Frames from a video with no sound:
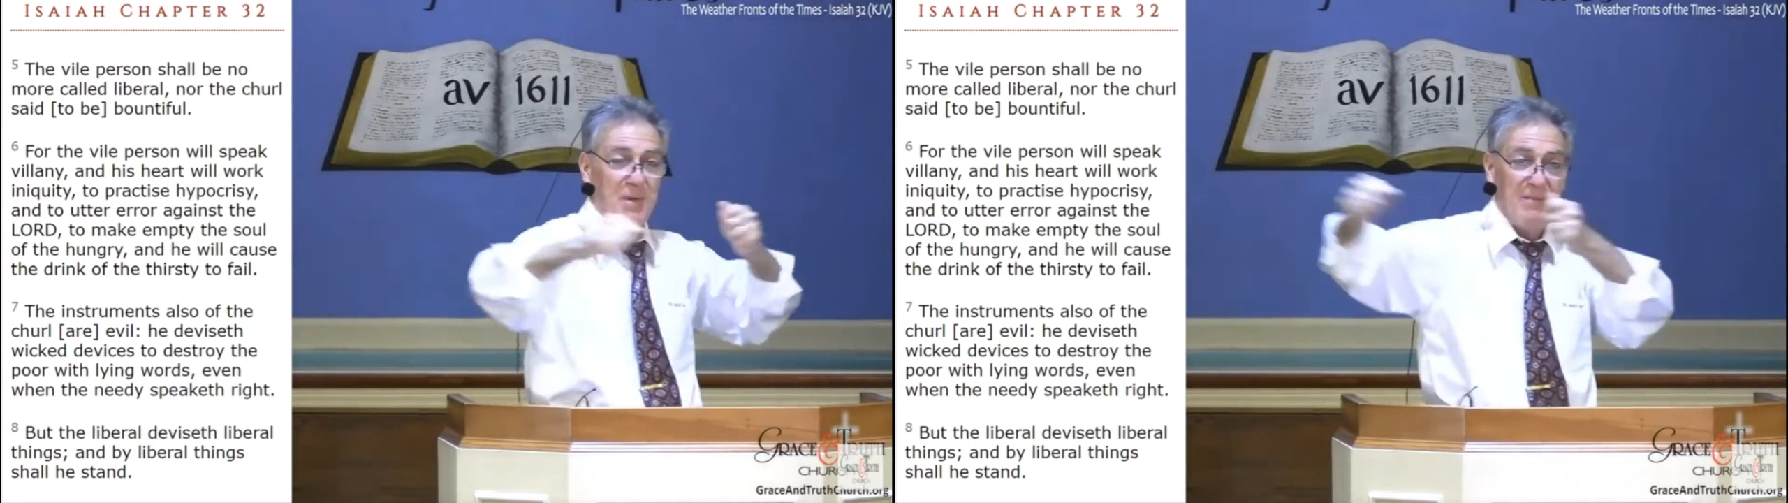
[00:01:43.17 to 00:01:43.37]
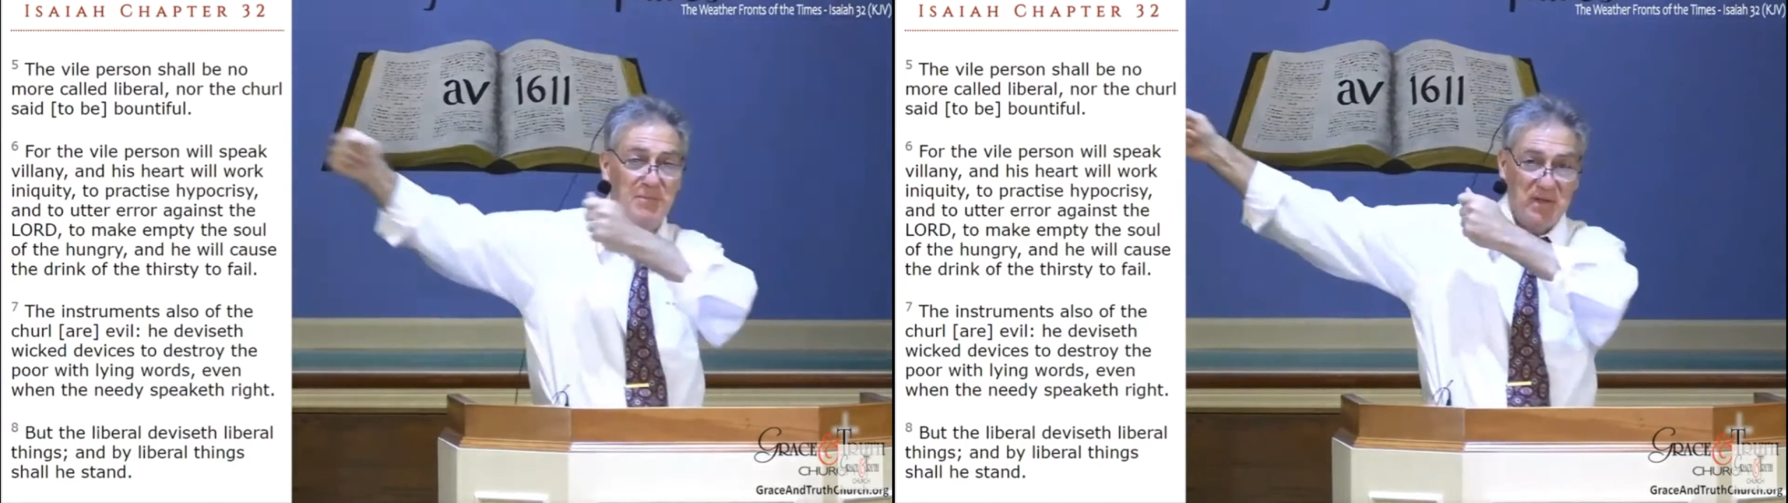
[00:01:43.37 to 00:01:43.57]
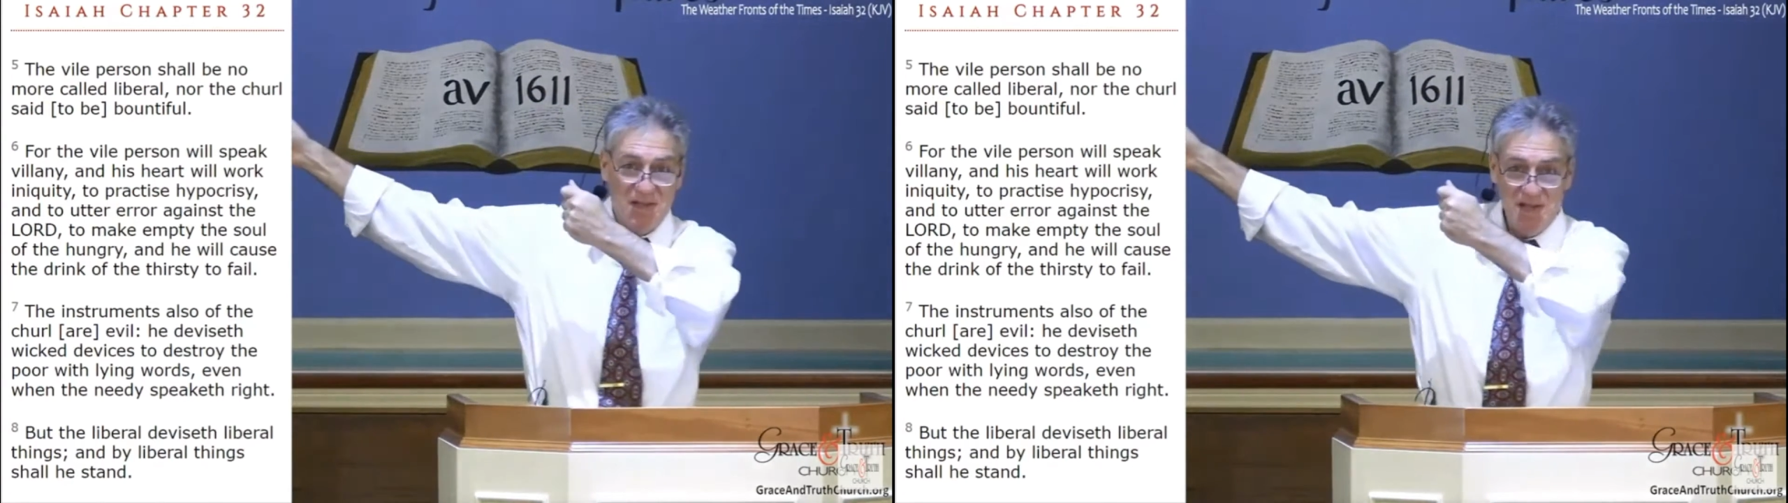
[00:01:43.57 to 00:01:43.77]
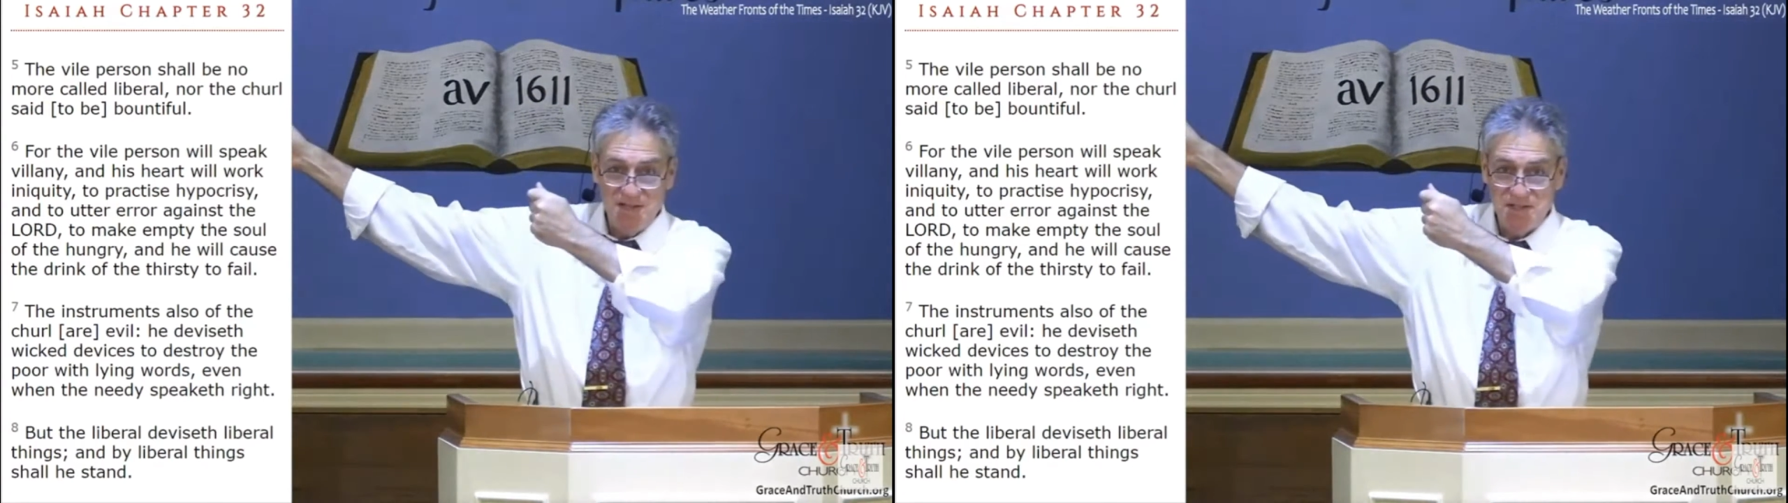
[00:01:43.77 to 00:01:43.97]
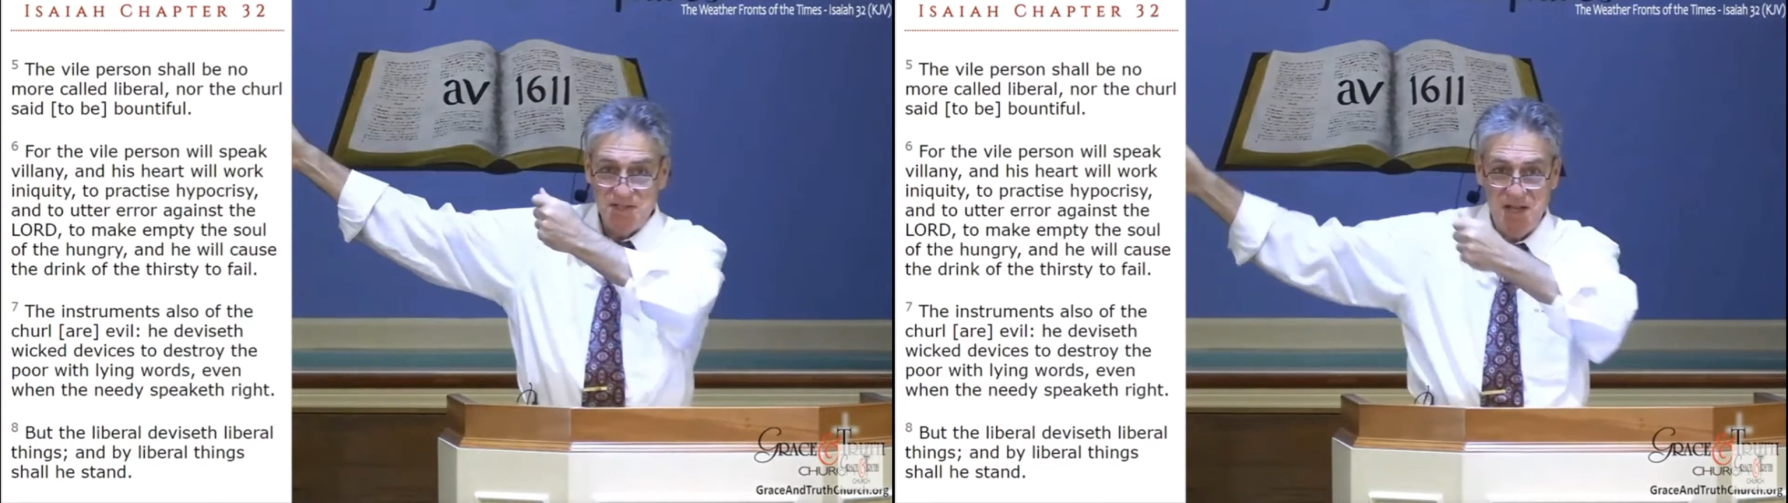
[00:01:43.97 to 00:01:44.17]
on
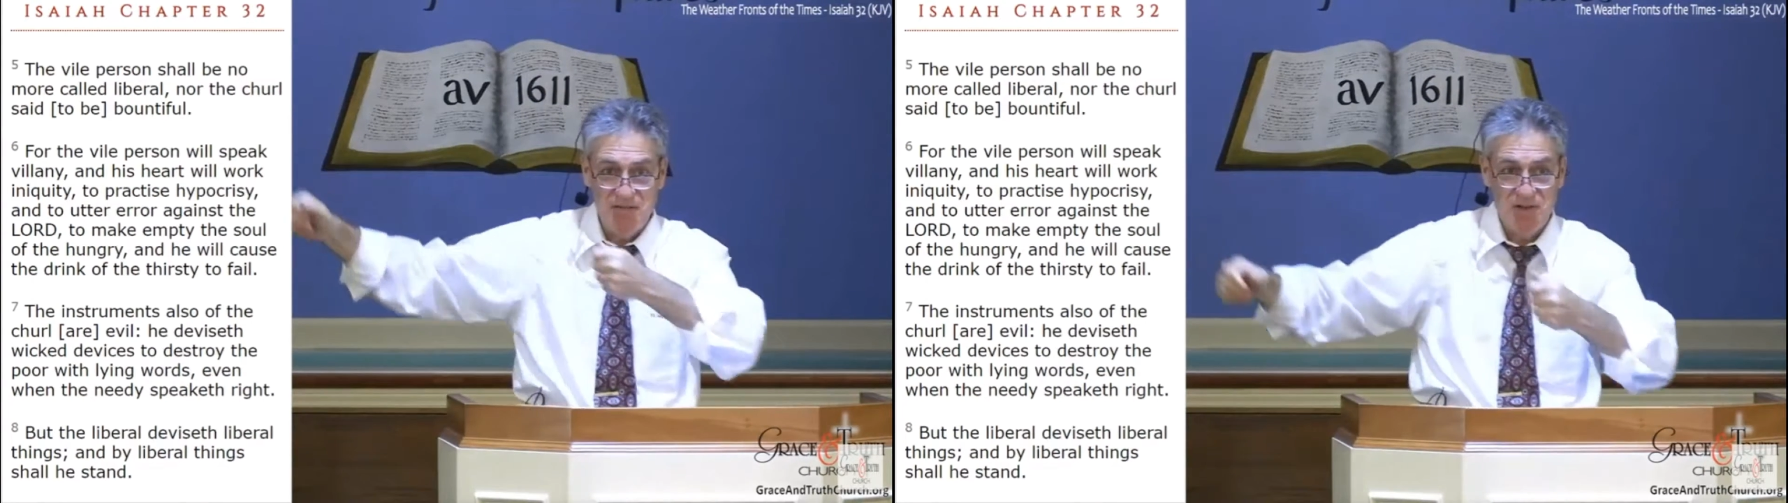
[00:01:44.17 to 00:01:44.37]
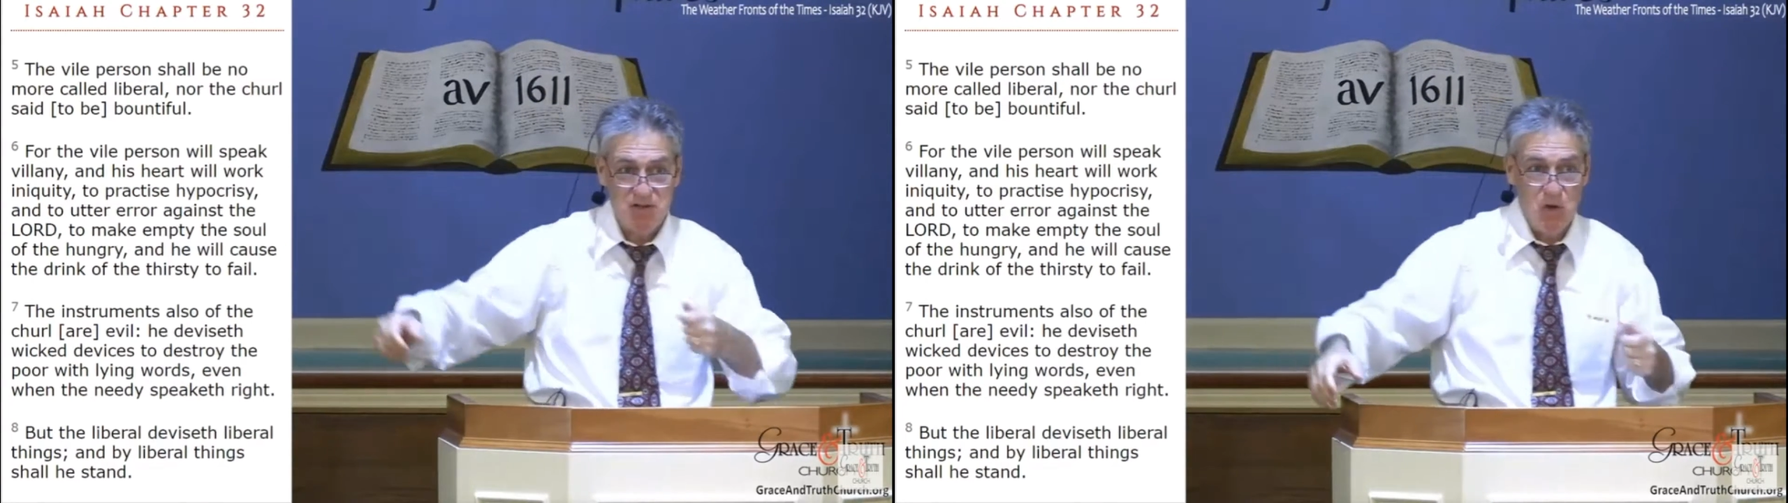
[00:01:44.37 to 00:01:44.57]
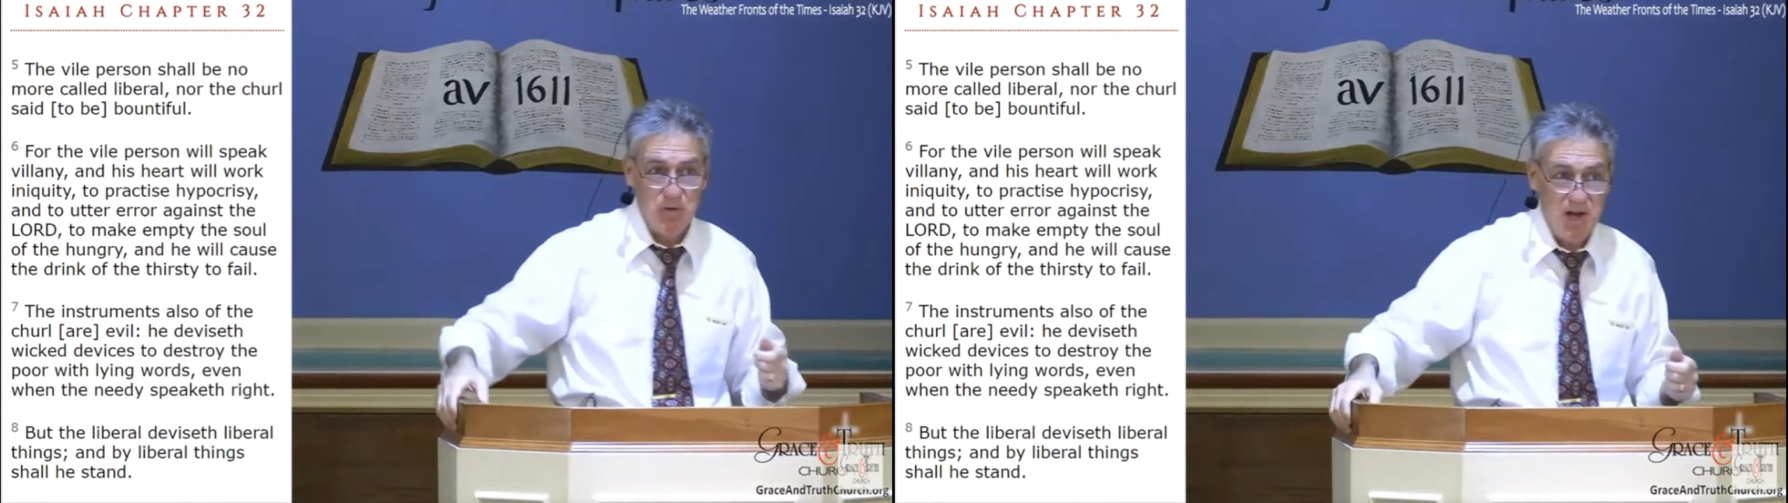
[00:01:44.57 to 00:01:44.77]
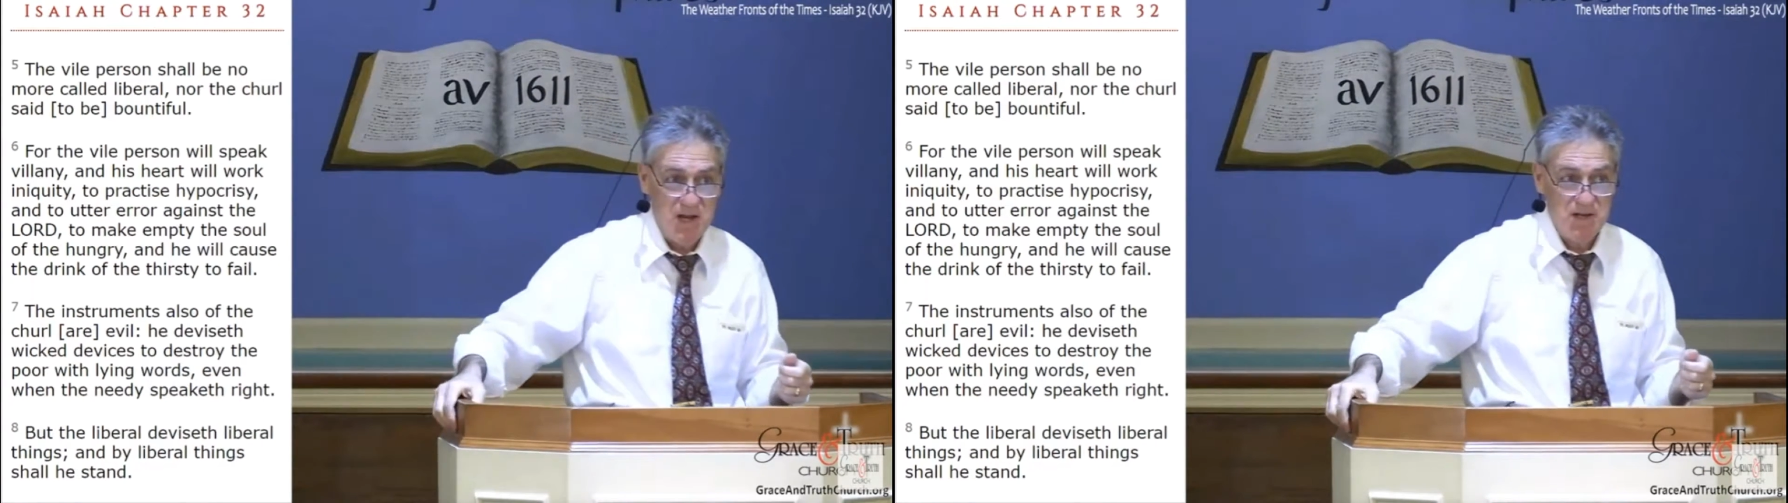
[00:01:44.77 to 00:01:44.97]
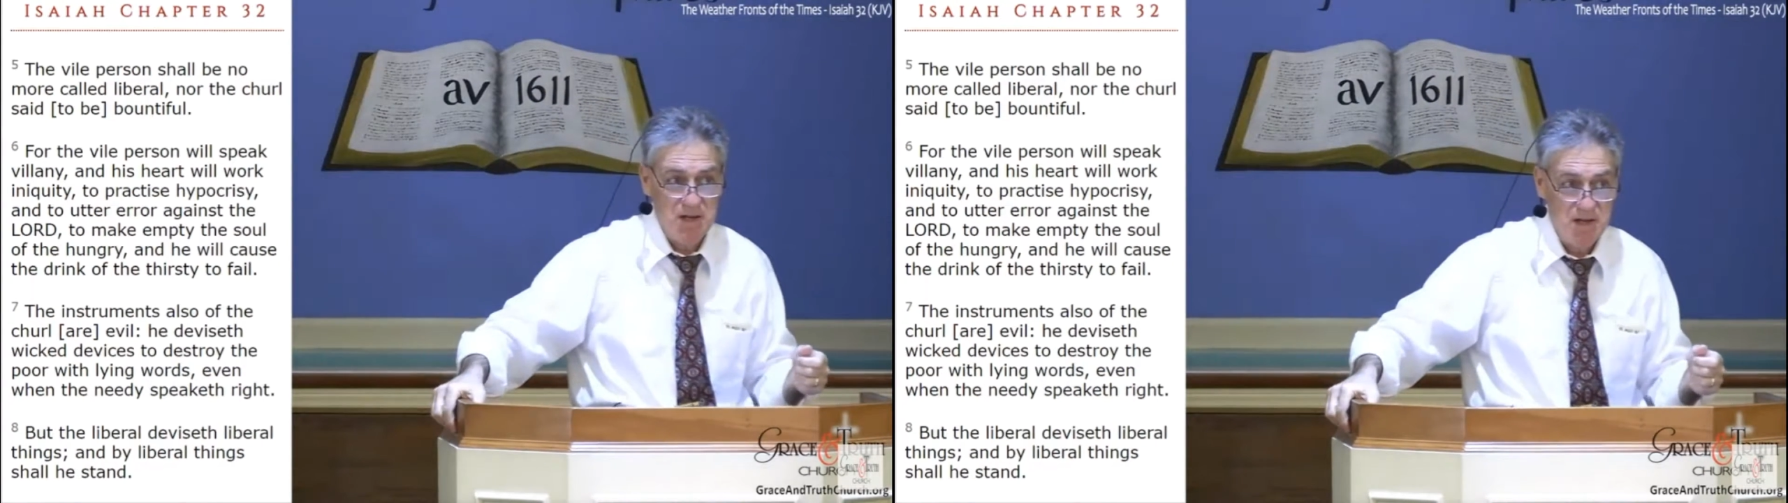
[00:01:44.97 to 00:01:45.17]
buildings and given and
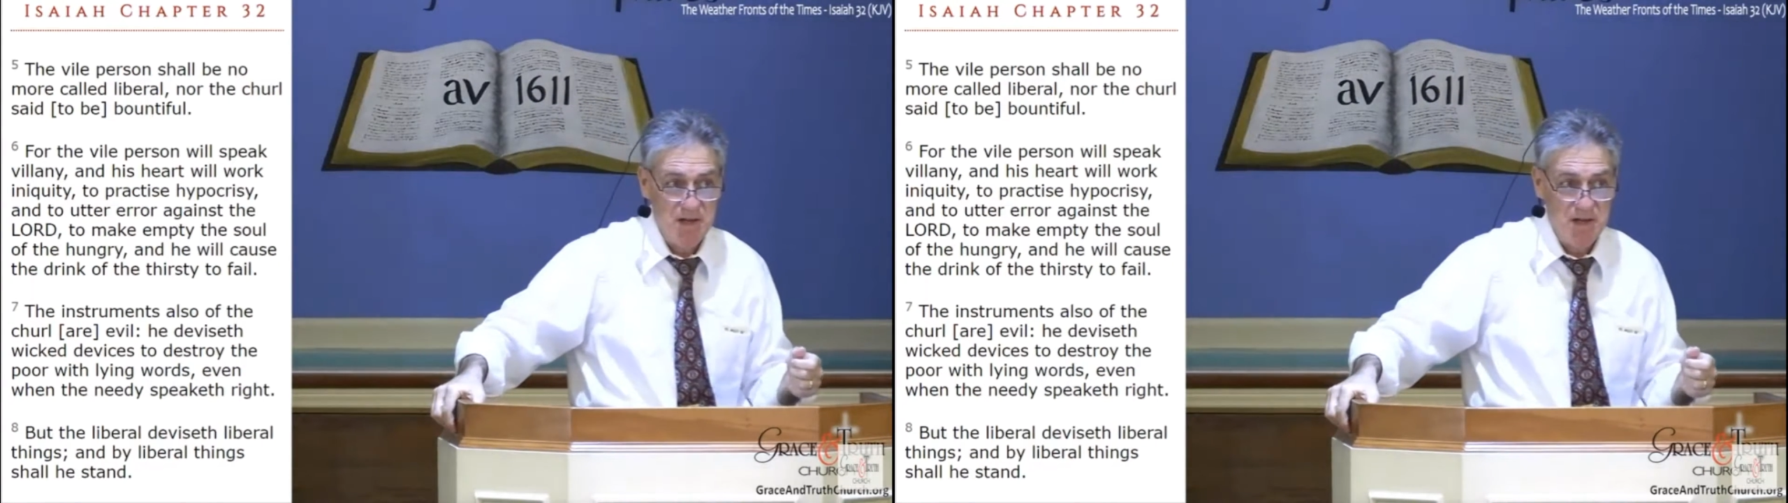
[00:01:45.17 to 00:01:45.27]
donated.